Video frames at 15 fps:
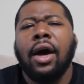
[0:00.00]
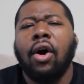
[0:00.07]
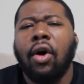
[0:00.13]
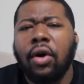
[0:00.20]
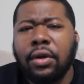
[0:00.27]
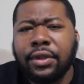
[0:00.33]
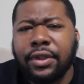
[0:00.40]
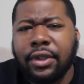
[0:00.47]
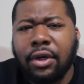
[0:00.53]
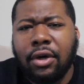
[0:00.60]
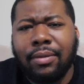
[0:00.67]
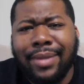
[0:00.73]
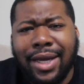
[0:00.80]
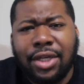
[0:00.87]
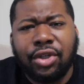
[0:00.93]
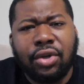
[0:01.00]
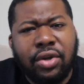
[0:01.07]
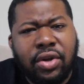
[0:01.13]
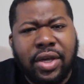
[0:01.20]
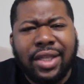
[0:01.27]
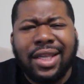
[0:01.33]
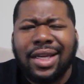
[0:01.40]
Also, make sure
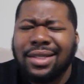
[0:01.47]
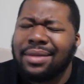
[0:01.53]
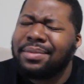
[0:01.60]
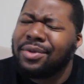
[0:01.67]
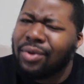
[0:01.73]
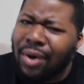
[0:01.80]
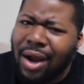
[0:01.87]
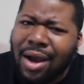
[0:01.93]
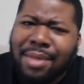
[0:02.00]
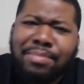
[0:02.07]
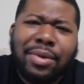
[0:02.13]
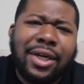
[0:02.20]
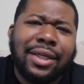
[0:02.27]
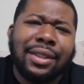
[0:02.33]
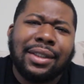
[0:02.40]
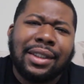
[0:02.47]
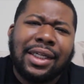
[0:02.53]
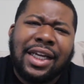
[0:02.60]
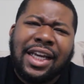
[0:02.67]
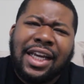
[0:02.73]
you hit that subscribe button.